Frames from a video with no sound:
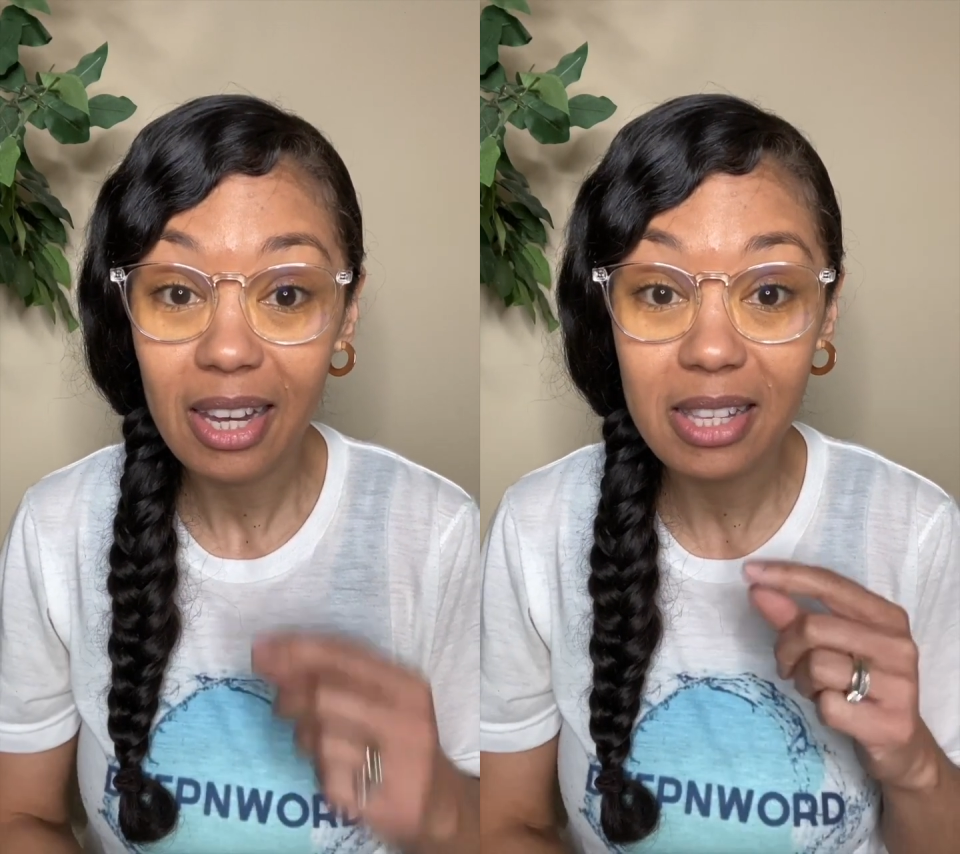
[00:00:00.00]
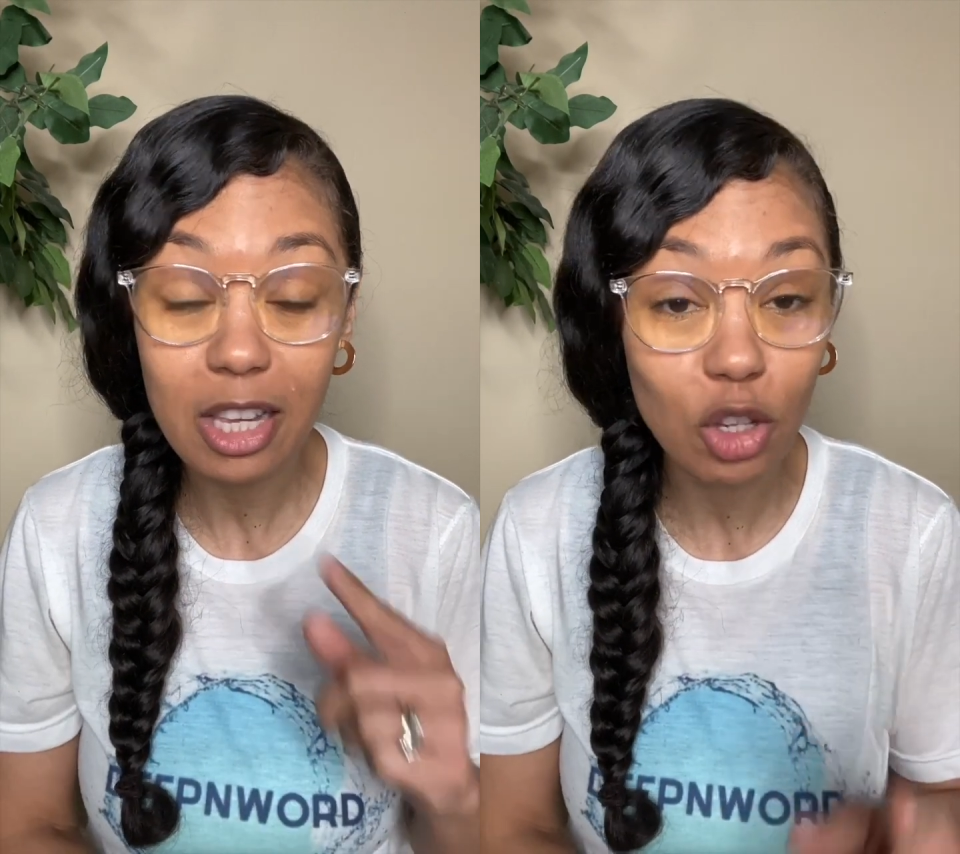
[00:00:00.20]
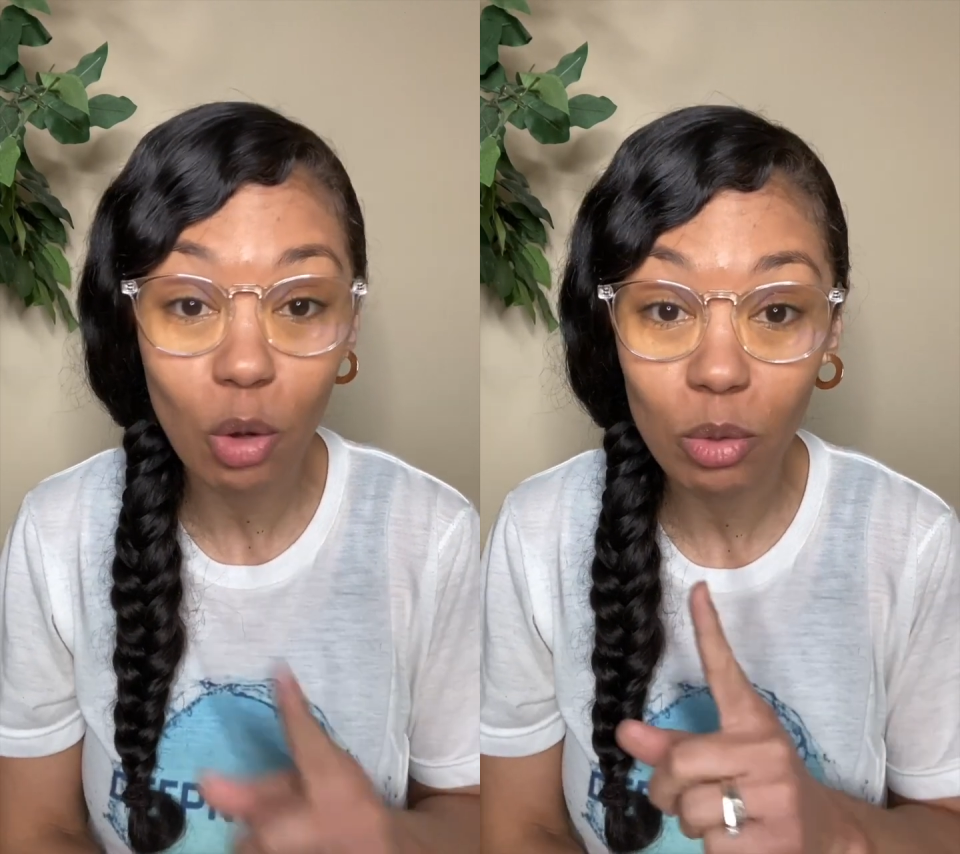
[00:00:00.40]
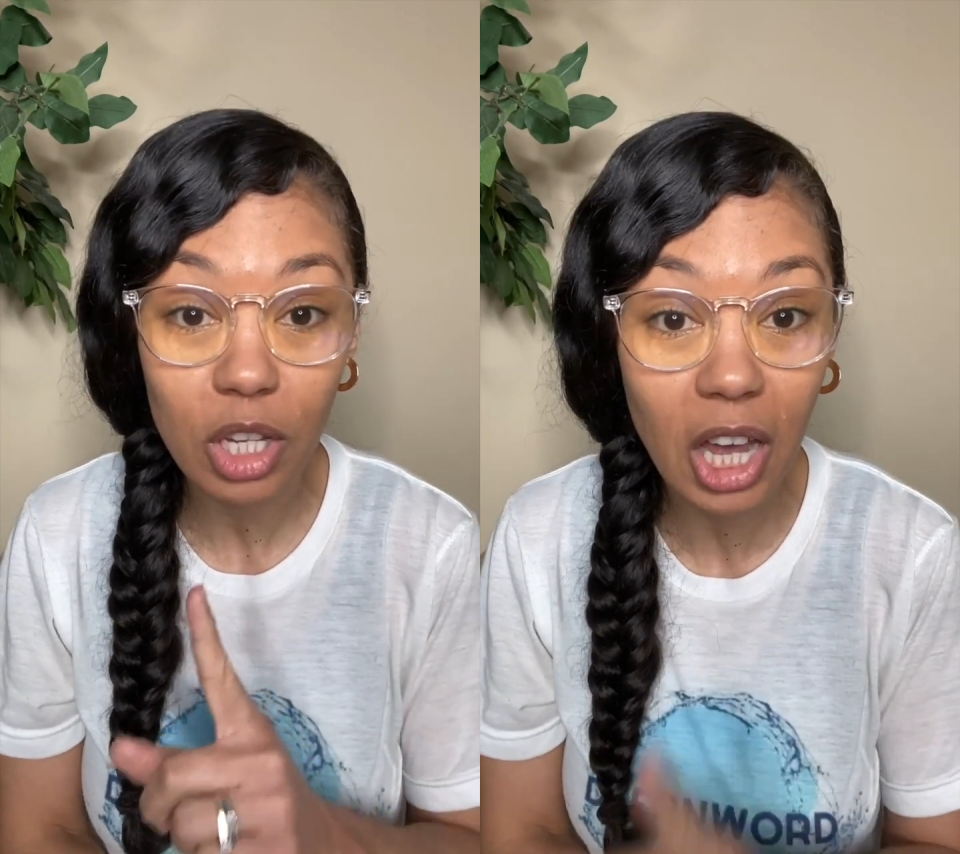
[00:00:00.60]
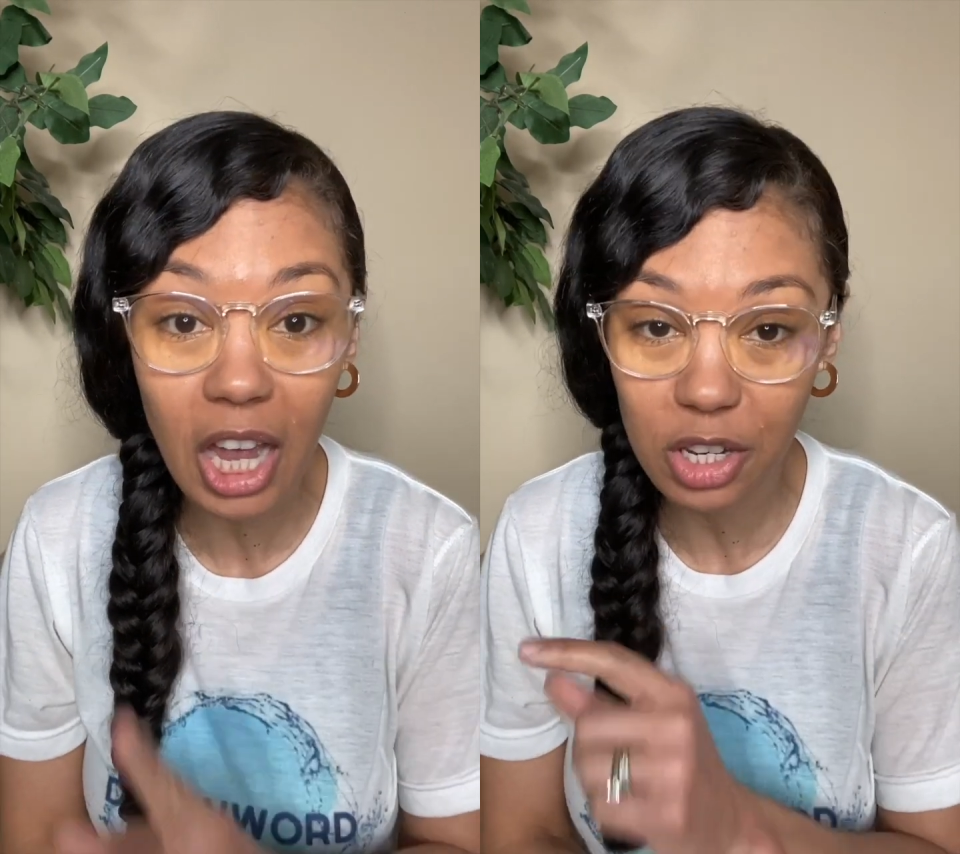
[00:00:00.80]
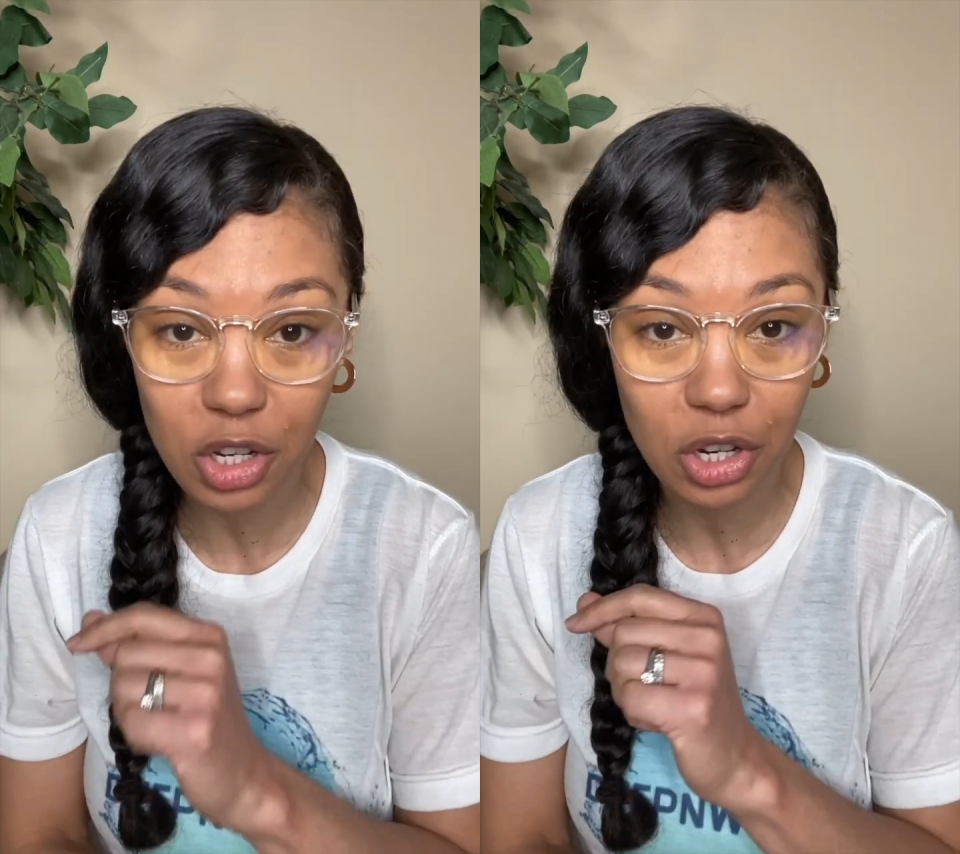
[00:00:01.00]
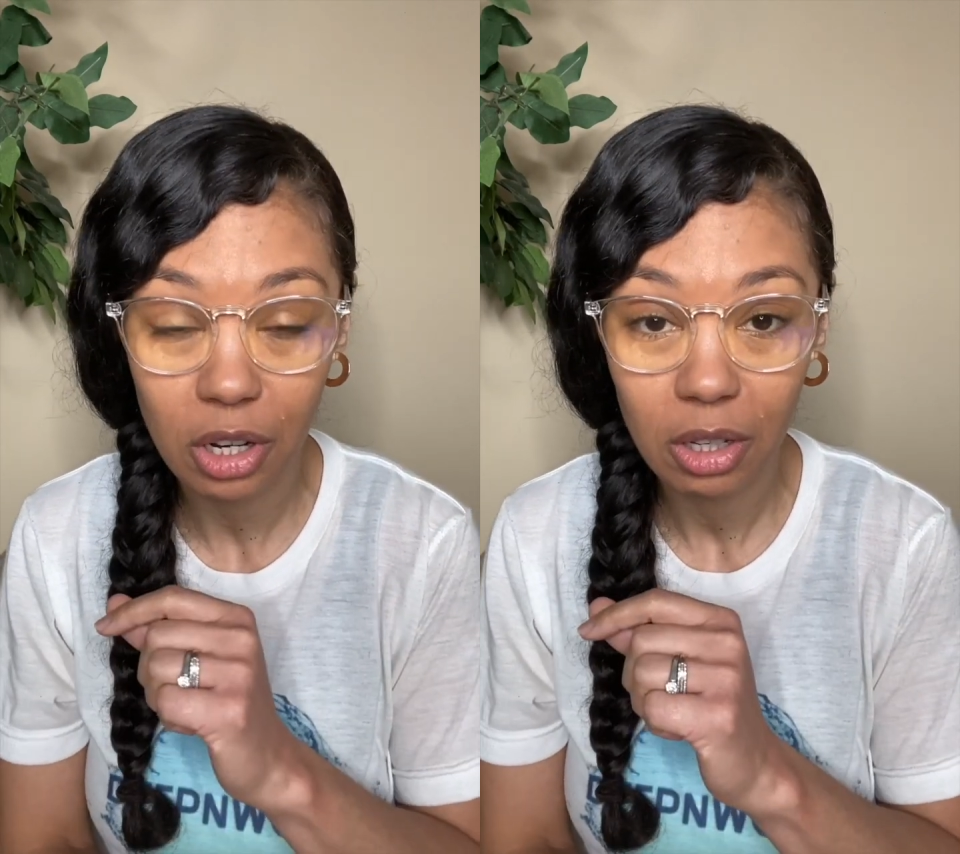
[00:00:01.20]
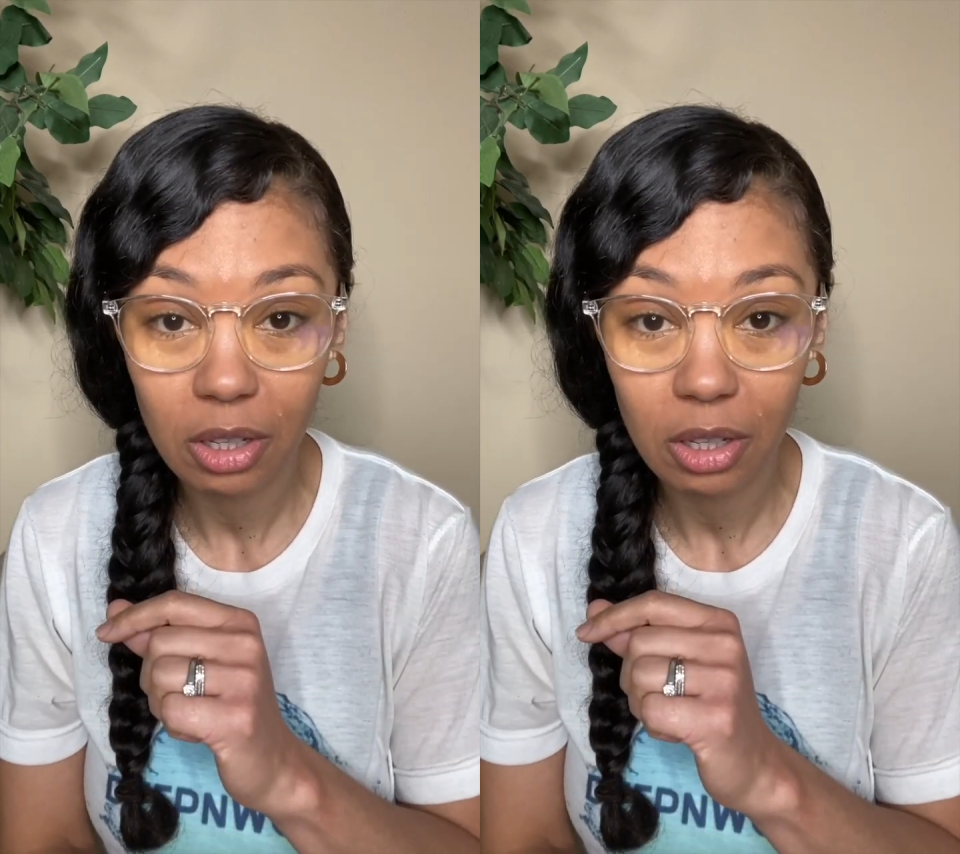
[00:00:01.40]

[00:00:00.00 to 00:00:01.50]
He says, Don't touch